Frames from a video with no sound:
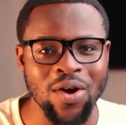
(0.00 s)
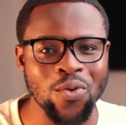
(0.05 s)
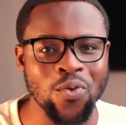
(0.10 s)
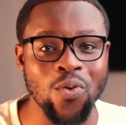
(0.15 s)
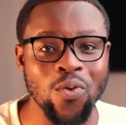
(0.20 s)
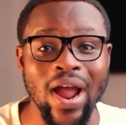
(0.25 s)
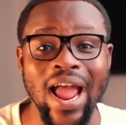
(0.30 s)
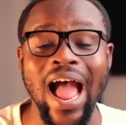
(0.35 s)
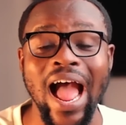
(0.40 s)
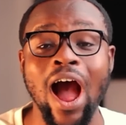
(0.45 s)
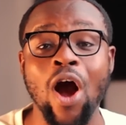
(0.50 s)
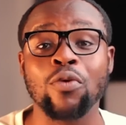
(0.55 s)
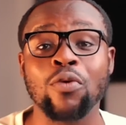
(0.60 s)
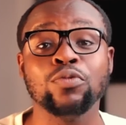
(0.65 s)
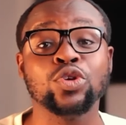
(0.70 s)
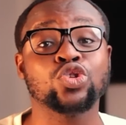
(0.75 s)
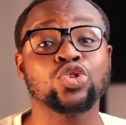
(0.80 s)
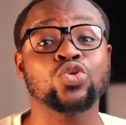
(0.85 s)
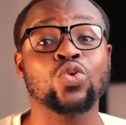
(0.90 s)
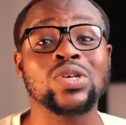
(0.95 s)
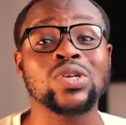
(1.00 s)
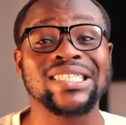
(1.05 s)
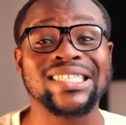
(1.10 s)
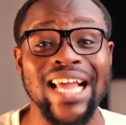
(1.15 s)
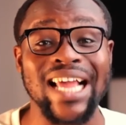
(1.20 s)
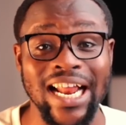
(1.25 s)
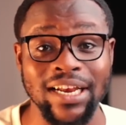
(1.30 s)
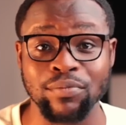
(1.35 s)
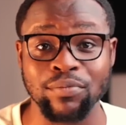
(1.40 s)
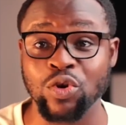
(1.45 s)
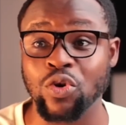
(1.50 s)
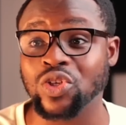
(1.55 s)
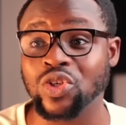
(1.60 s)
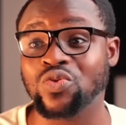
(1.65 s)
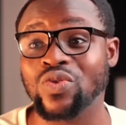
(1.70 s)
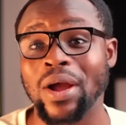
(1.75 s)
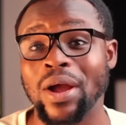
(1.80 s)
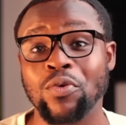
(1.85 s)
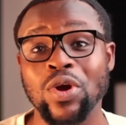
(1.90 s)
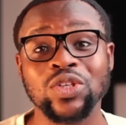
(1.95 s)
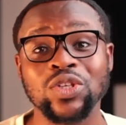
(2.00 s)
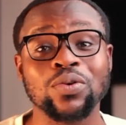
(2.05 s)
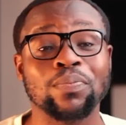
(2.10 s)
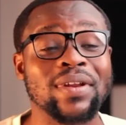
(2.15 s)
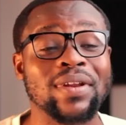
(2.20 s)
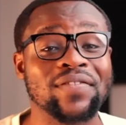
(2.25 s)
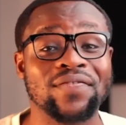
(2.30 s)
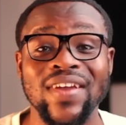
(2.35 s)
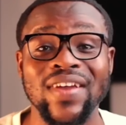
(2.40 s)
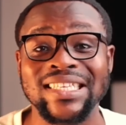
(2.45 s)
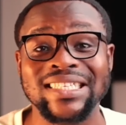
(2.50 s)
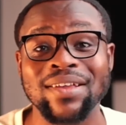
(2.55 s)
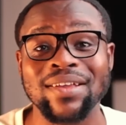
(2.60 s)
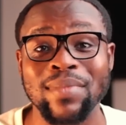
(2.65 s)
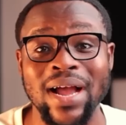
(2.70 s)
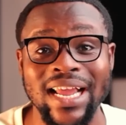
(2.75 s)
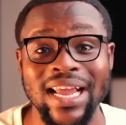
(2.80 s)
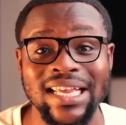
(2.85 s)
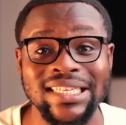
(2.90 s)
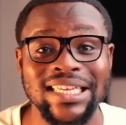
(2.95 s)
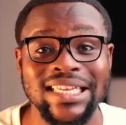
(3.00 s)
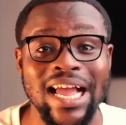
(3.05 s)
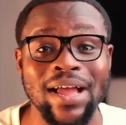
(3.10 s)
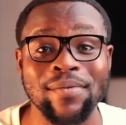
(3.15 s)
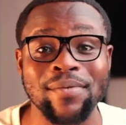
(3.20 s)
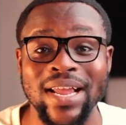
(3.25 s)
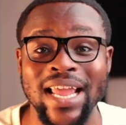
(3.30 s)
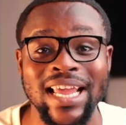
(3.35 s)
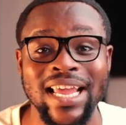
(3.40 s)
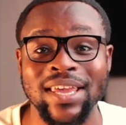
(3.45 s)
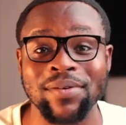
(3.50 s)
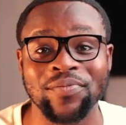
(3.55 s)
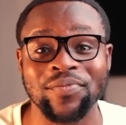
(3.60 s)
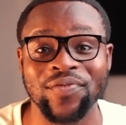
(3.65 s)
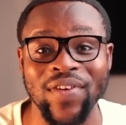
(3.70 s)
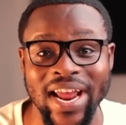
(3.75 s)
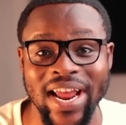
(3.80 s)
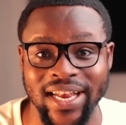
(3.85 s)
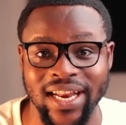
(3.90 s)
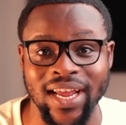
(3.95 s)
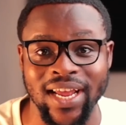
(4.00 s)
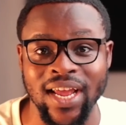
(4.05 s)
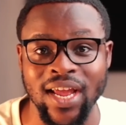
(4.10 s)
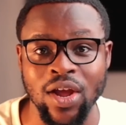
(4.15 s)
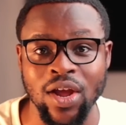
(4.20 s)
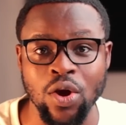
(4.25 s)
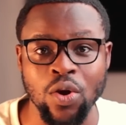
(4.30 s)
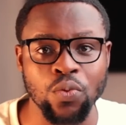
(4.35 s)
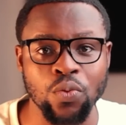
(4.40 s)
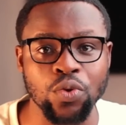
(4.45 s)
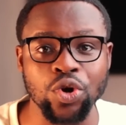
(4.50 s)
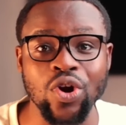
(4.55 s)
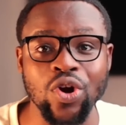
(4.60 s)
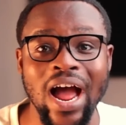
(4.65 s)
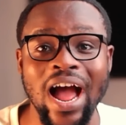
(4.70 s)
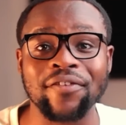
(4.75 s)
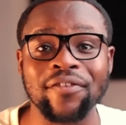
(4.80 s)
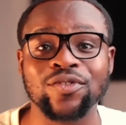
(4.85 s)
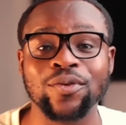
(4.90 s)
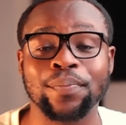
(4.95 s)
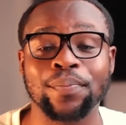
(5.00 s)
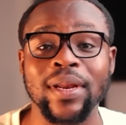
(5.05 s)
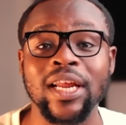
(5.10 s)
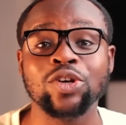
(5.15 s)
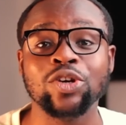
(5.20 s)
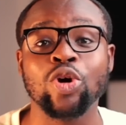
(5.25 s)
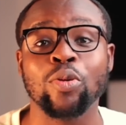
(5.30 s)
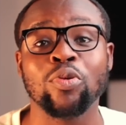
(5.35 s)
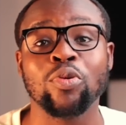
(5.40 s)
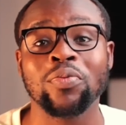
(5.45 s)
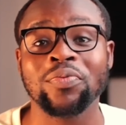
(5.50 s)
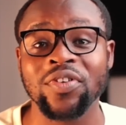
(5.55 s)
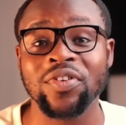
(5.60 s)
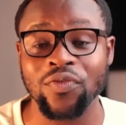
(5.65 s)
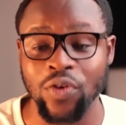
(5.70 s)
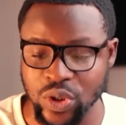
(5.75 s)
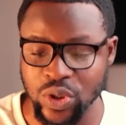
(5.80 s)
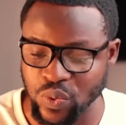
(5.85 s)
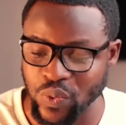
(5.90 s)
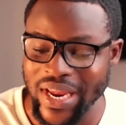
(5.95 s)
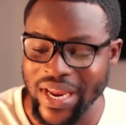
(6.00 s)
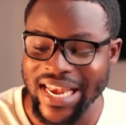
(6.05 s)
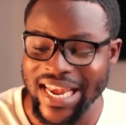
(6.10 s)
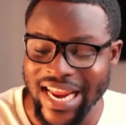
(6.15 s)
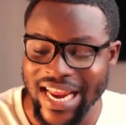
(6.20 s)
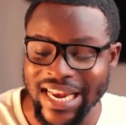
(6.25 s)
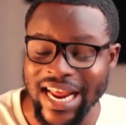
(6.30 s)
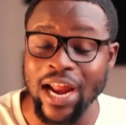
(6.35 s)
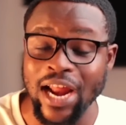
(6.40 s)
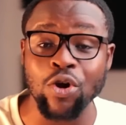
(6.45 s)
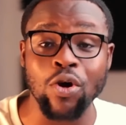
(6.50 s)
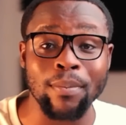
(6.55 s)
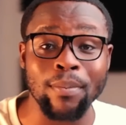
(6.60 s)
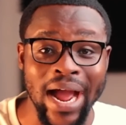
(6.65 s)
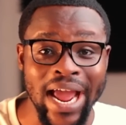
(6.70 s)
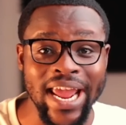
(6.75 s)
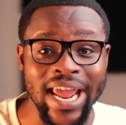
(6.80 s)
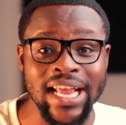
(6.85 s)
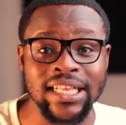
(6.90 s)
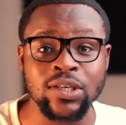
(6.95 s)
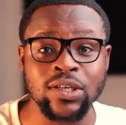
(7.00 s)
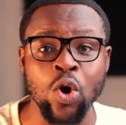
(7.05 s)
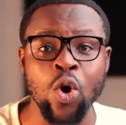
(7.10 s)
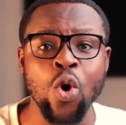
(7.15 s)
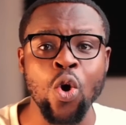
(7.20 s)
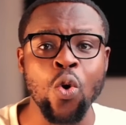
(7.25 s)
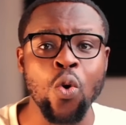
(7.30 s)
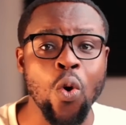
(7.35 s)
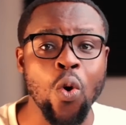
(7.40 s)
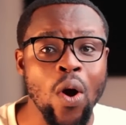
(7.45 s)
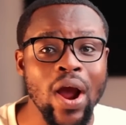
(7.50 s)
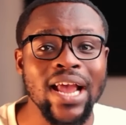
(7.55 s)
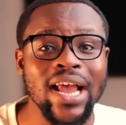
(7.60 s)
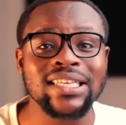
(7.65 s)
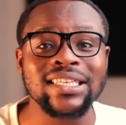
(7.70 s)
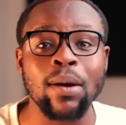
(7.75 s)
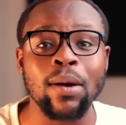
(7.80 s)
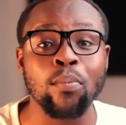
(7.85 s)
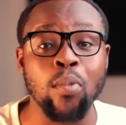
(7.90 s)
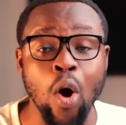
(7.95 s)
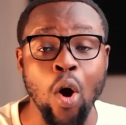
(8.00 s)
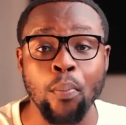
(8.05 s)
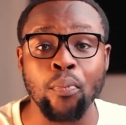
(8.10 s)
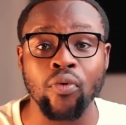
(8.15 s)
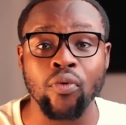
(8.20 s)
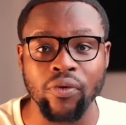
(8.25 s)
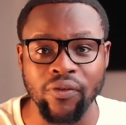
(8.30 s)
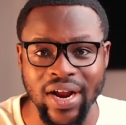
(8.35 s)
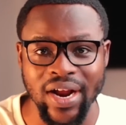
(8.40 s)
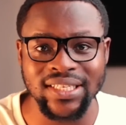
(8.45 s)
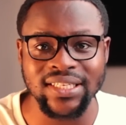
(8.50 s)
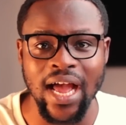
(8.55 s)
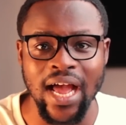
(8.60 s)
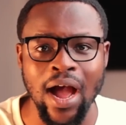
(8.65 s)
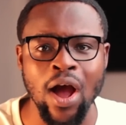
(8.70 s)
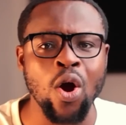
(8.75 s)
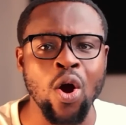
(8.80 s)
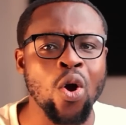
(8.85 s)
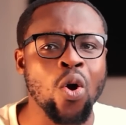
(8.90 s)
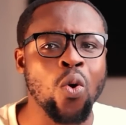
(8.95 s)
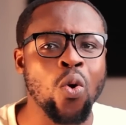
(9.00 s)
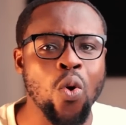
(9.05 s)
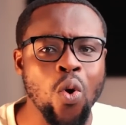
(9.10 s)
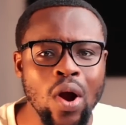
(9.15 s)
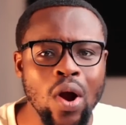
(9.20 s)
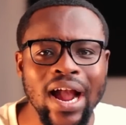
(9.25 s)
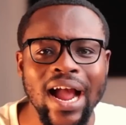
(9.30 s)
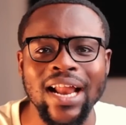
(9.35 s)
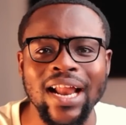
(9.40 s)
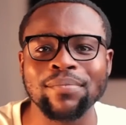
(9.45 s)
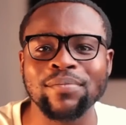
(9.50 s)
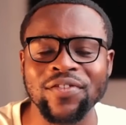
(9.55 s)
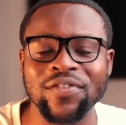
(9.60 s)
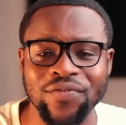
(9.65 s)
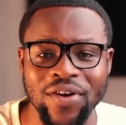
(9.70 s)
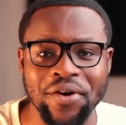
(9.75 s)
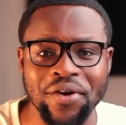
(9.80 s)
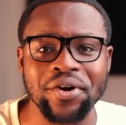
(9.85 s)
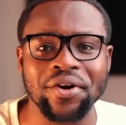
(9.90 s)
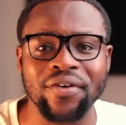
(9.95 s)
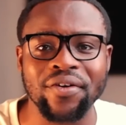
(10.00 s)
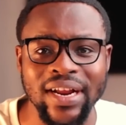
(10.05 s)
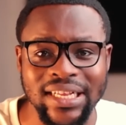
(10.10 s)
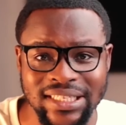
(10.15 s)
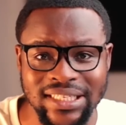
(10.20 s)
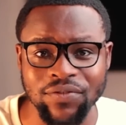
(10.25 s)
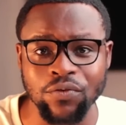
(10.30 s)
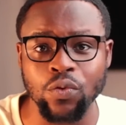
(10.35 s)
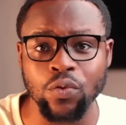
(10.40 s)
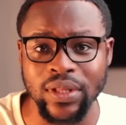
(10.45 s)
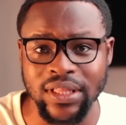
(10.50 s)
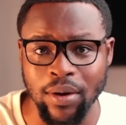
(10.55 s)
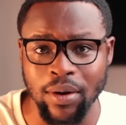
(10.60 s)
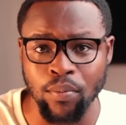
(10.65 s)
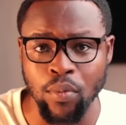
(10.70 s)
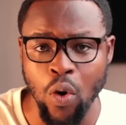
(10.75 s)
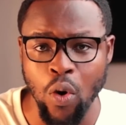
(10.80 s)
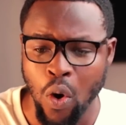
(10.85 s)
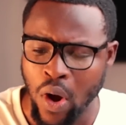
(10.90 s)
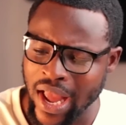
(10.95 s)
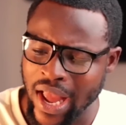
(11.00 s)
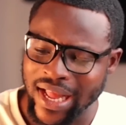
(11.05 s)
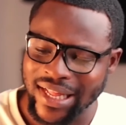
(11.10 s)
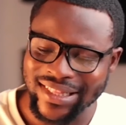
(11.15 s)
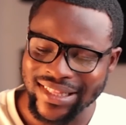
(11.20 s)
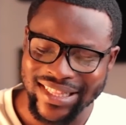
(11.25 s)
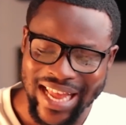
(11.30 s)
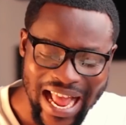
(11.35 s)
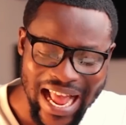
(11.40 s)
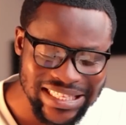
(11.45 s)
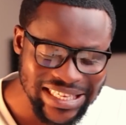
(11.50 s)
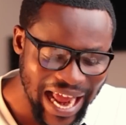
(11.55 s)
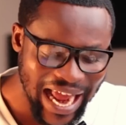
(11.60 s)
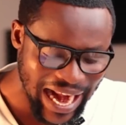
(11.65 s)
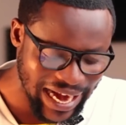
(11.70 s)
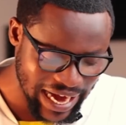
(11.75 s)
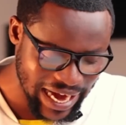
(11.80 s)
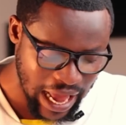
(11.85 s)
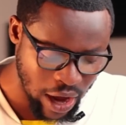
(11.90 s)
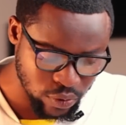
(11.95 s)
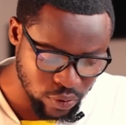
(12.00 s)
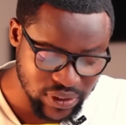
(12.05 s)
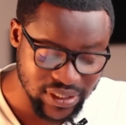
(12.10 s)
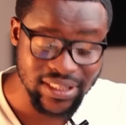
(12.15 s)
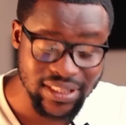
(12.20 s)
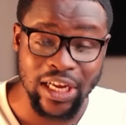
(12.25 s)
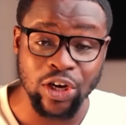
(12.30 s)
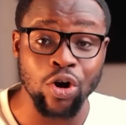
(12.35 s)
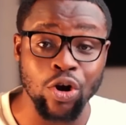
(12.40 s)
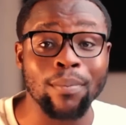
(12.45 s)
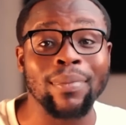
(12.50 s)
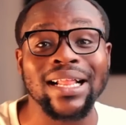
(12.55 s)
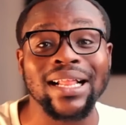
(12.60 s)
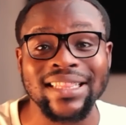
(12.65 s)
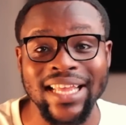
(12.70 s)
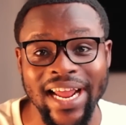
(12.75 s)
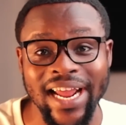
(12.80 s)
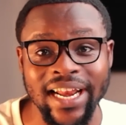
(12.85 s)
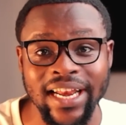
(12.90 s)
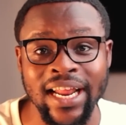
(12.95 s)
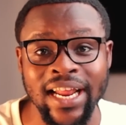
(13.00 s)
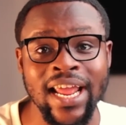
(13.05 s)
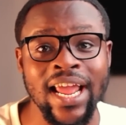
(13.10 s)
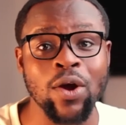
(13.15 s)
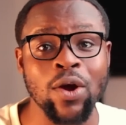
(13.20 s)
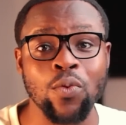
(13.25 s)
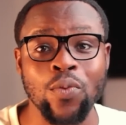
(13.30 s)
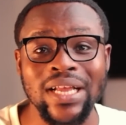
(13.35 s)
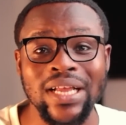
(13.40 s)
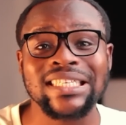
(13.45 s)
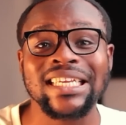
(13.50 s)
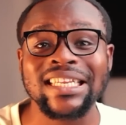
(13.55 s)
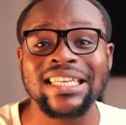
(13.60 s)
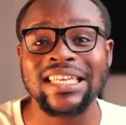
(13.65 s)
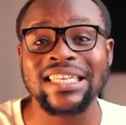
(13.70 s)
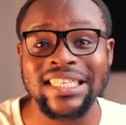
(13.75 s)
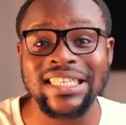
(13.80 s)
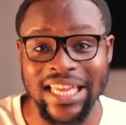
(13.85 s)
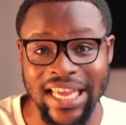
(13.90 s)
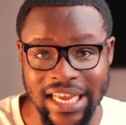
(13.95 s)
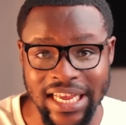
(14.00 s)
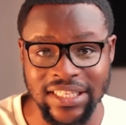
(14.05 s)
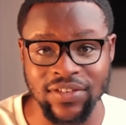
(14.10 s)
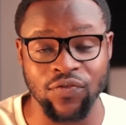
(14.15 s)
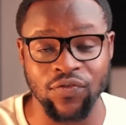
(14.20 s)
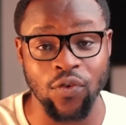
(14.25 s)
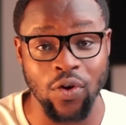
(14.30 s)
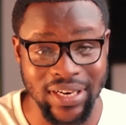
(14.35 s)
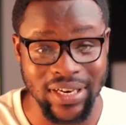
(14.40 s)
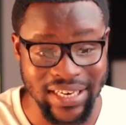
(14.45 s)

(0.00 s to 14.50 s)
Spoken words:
where I'll be so sad because we are going to play first game against Cape Verde. We don't have to play double pivot. We need a number 8 who is a ball progressor, who can be very creative with the ball. That allows the number 10, which in this case, for